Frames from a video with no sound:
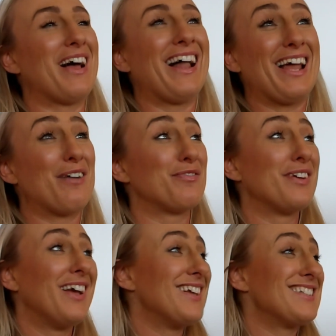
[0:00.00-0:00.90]
I'll
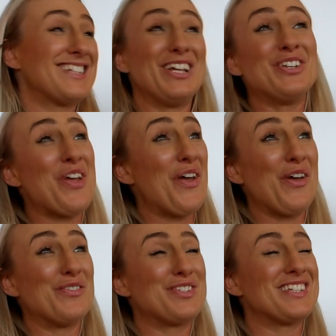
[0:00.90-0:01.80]
have still
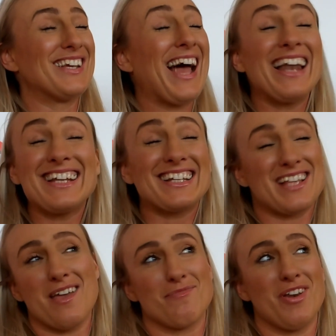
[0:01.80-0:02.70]
nerves and
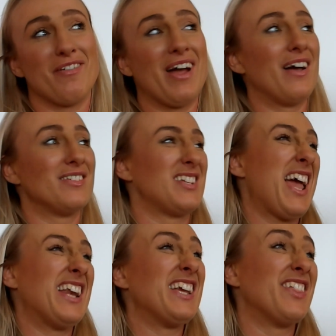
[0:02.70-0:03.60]
excitement around
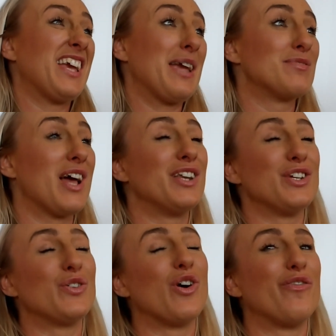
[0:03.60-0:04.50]
any of the games that I
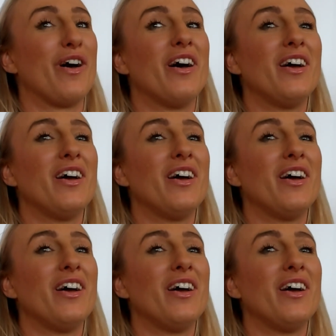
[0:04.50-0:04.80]
do cover.